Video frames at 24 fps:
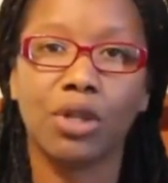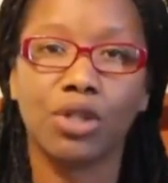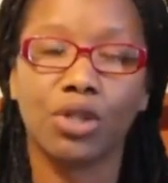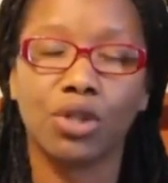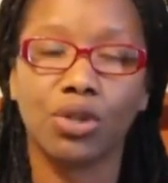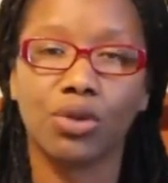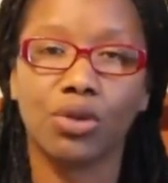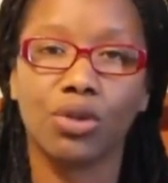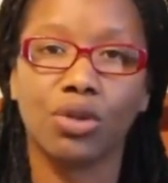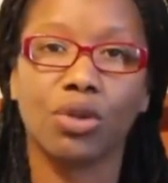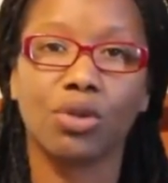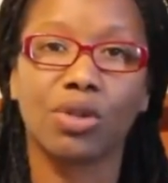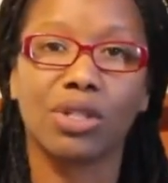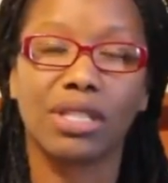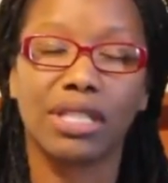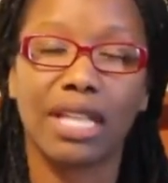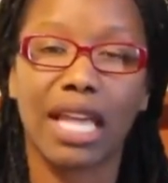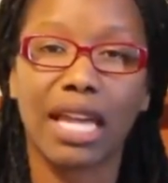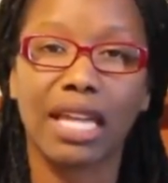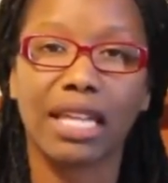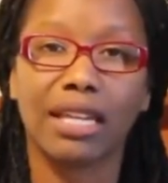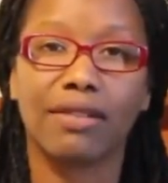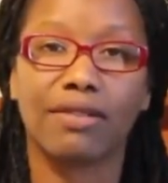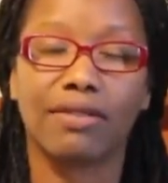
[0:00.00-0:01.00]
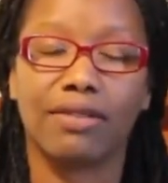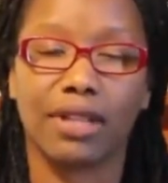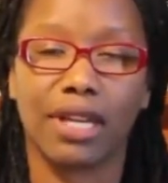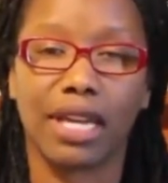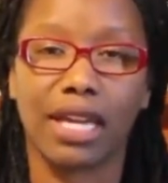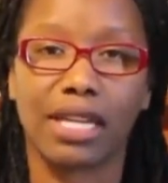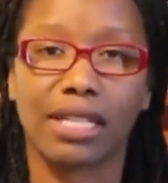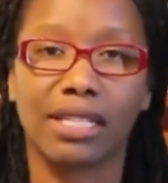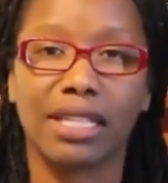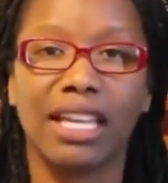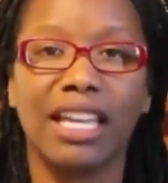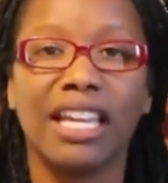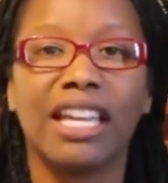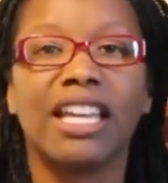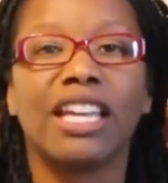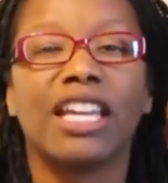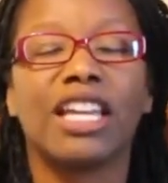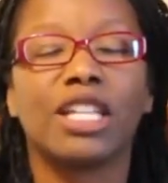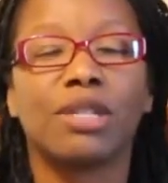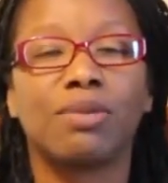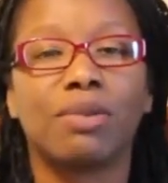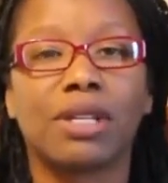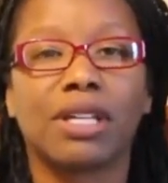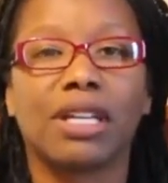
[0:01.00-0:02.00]
we choose those negative
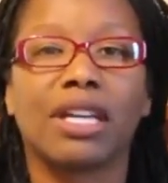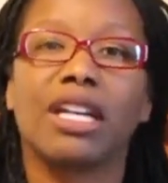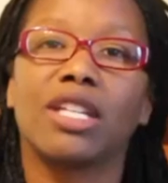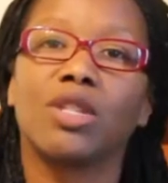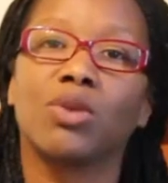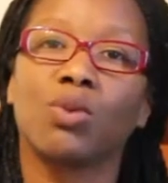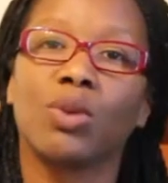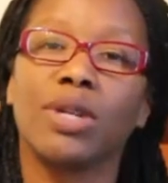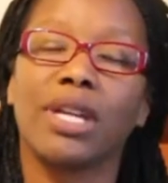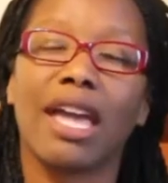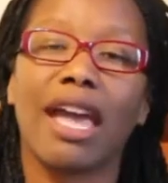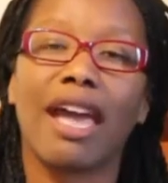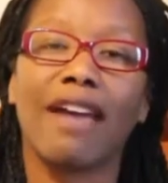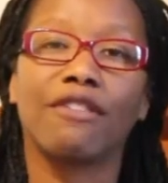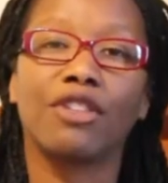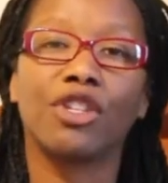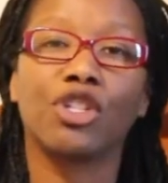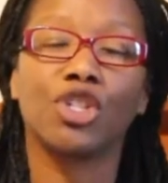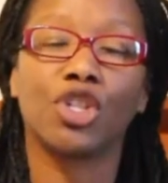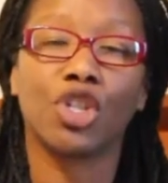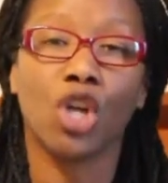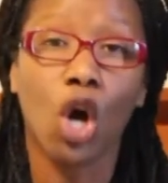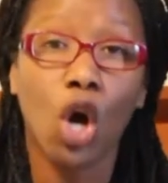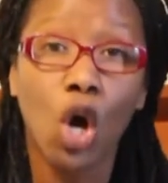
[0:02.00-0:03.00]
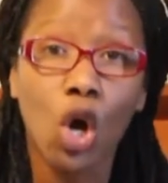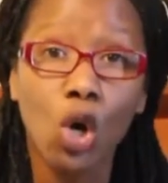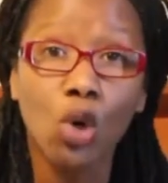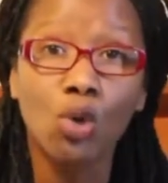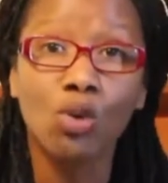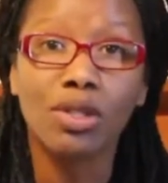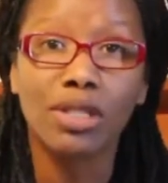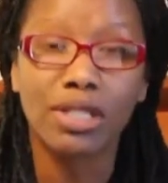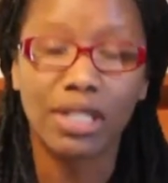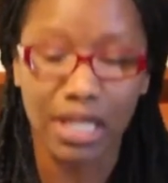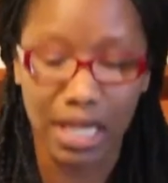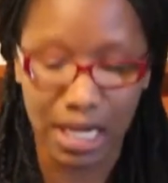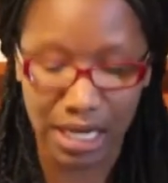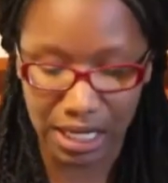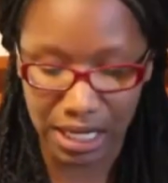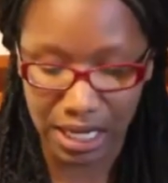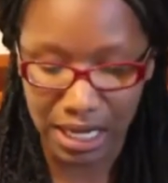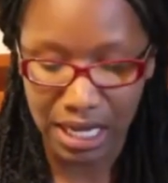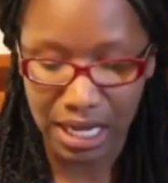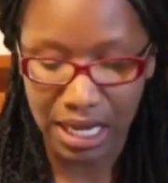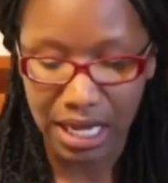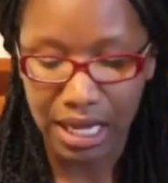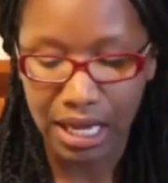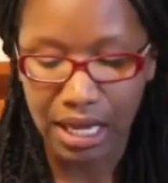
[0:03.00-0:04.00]
things is because we have
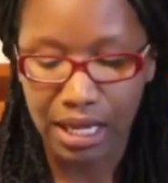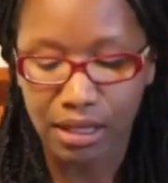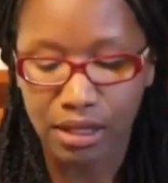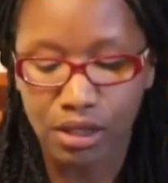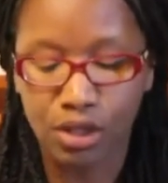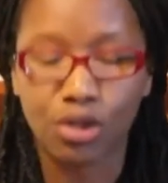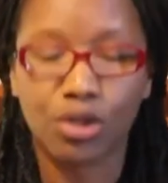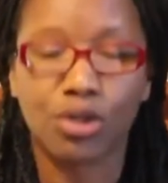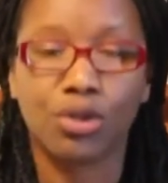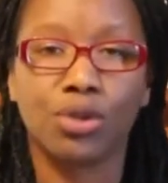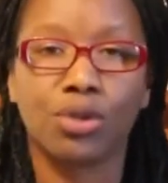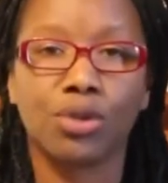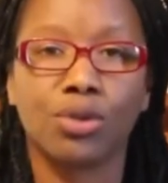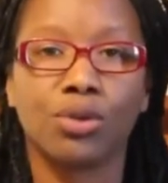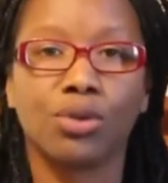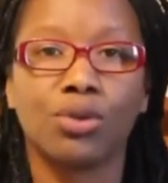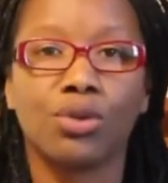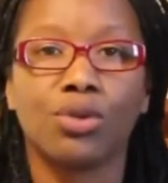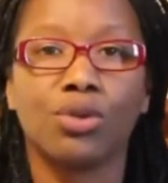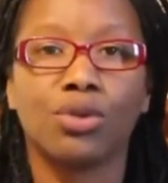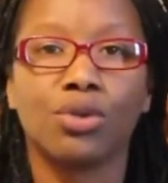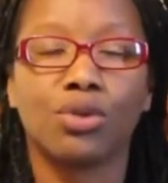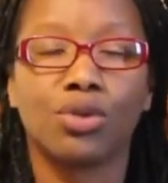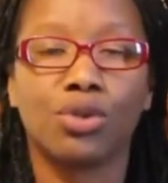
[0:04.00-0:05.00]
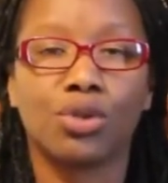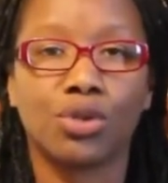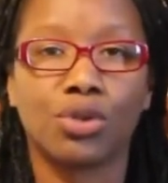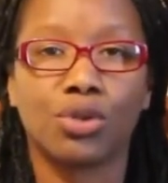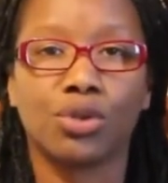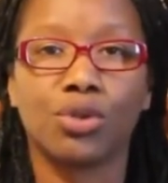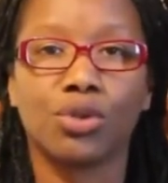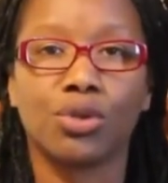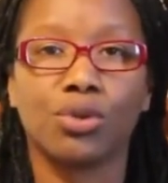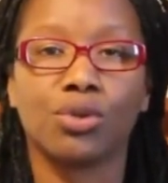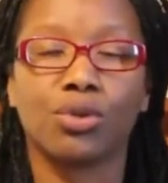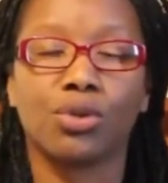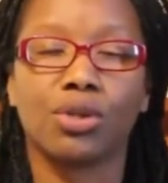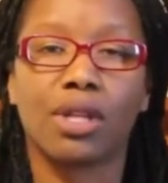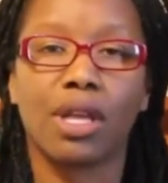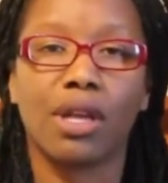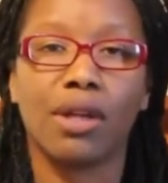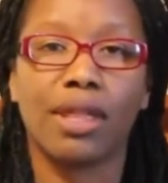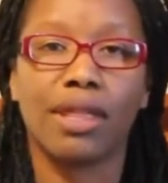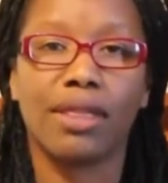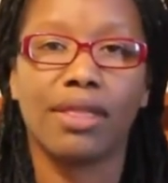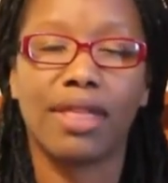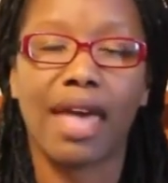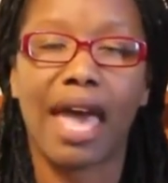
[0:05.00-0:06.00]
chosen to choose
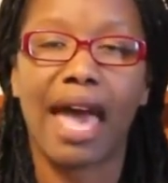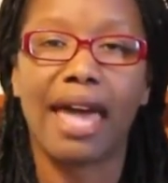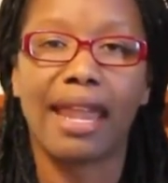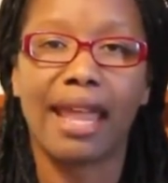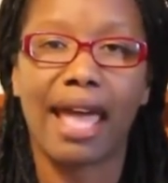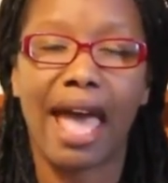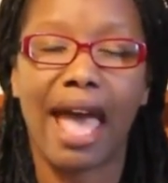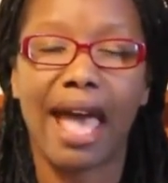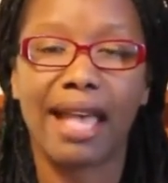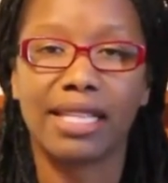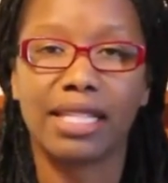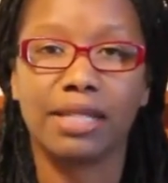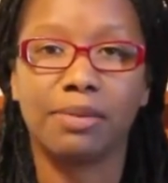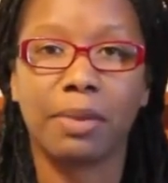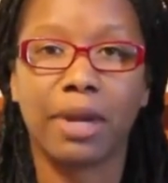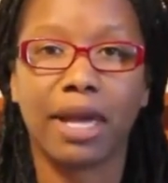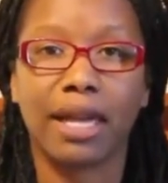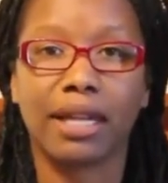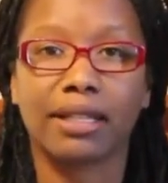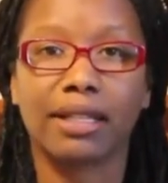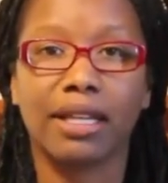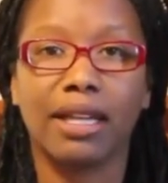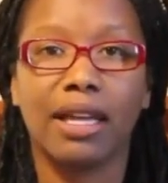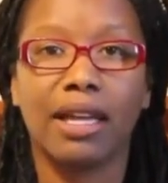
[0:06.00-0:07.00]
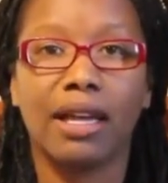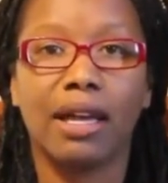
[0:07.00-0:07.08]
that aspect.